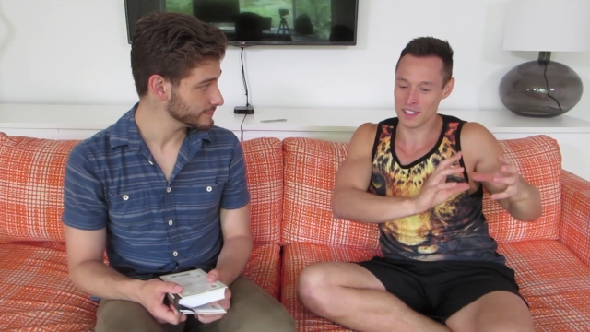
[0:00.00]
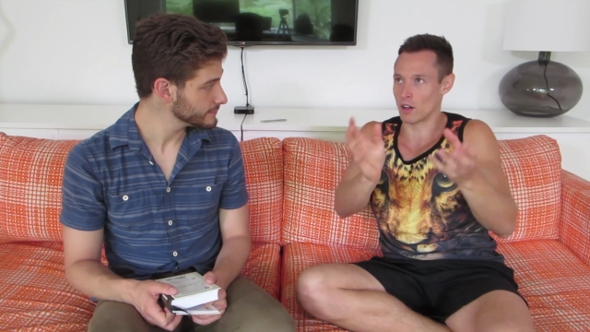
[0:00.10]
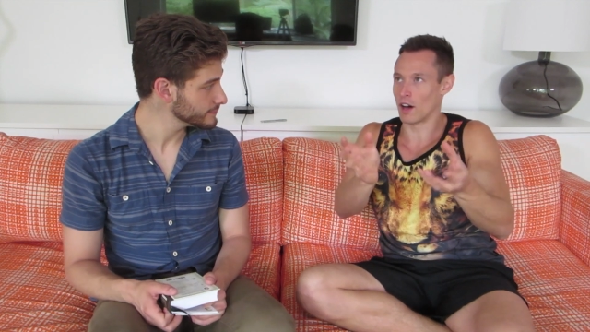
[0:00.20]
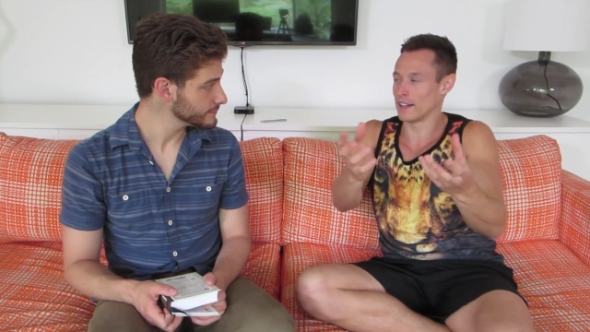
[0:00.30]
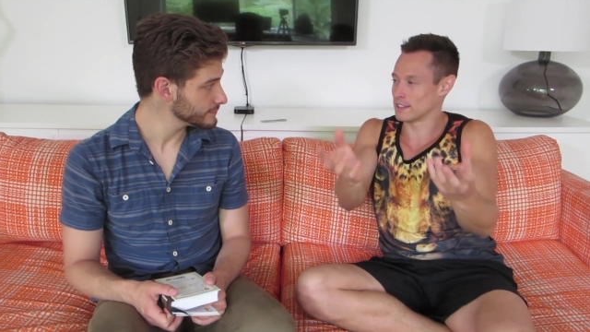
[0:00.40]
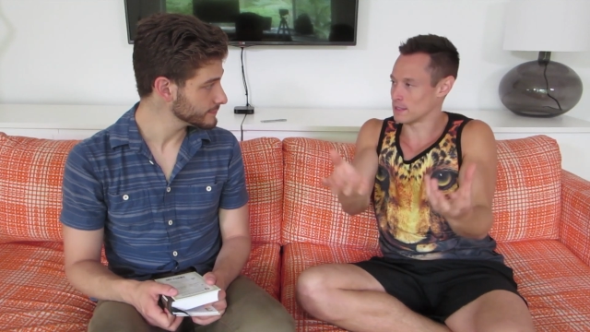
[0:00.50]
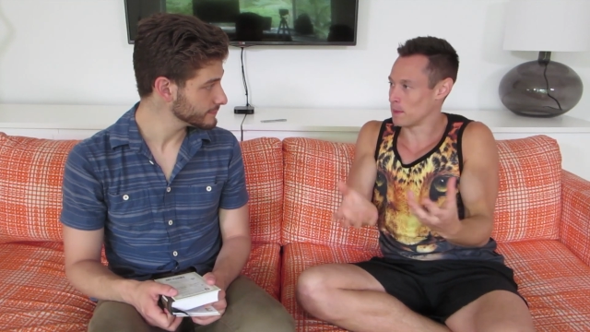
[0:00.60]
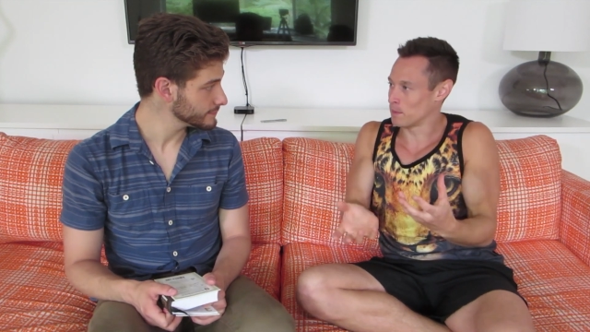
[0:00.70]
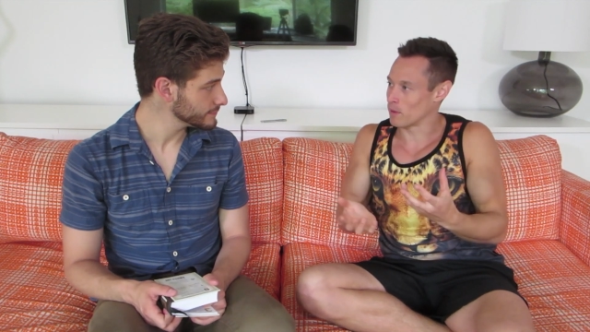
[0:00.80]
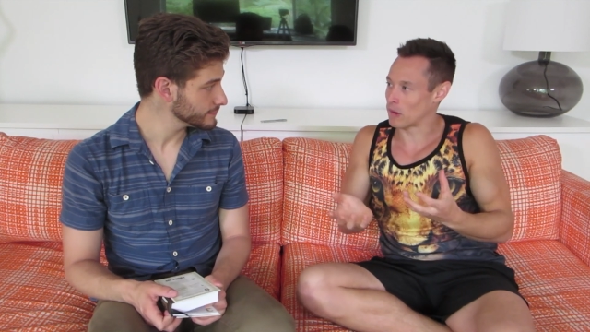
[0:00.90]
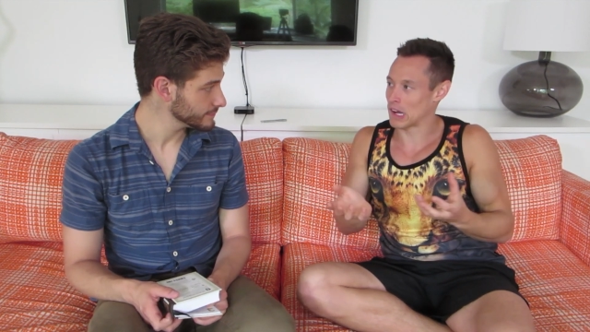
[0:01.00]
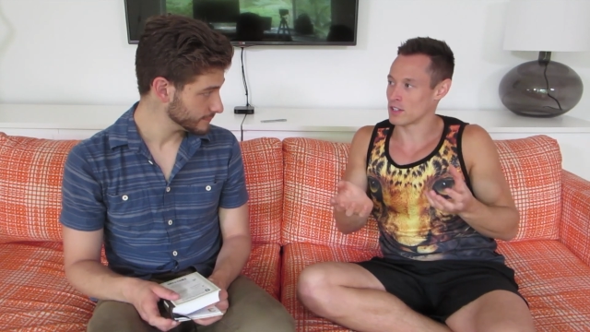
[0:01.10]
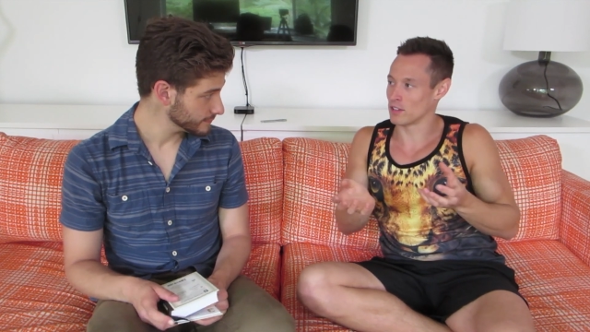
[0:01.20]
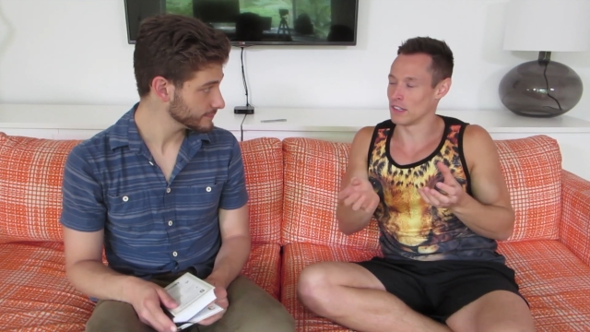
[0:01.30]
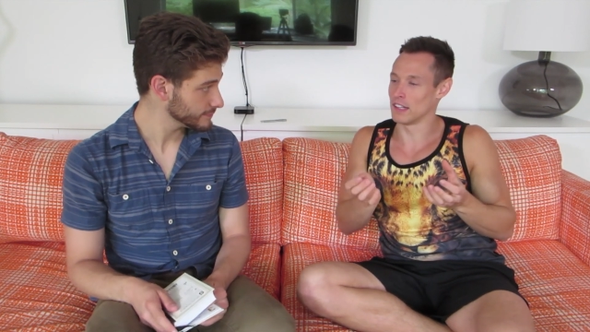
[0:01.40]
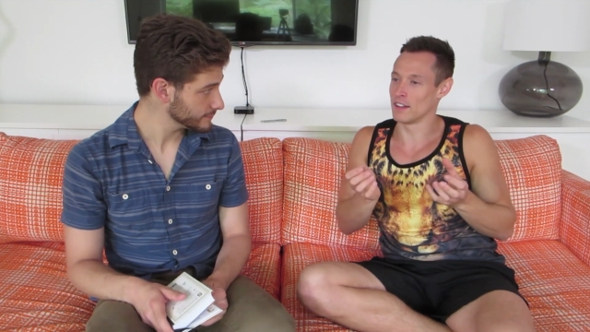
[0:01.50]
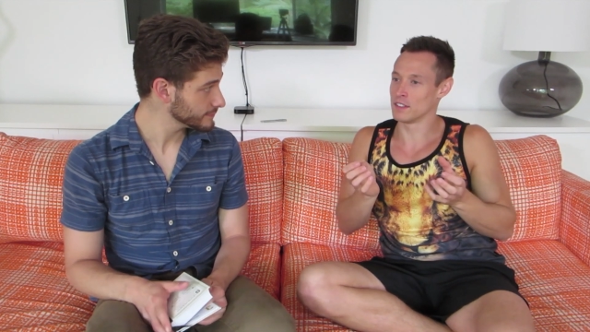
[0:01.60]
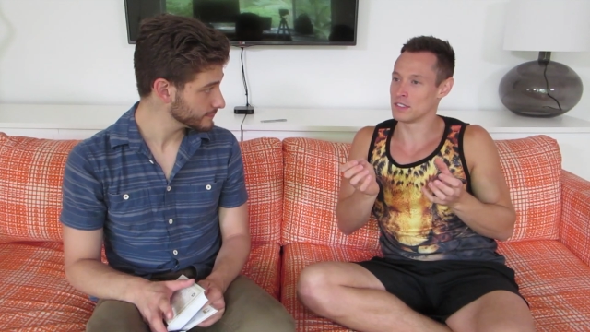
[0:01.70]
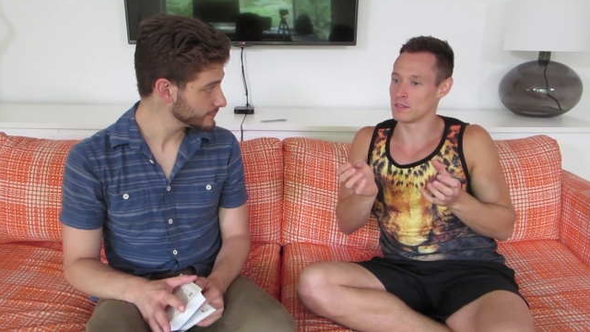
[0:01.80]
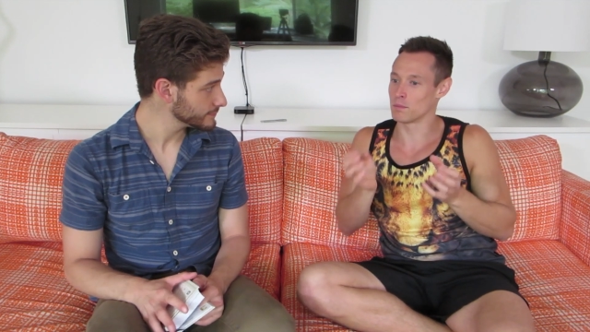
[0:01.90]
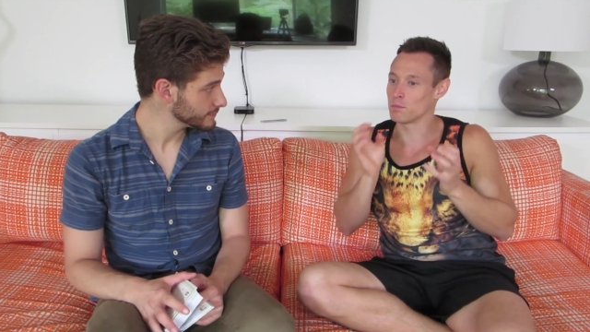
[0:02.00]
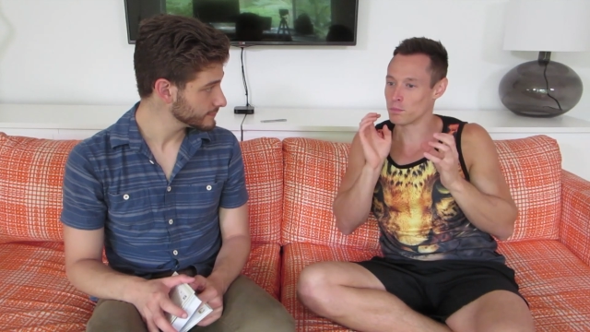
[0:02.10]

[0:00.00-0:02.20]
Speaker 1: The audience, the people that watch our videos,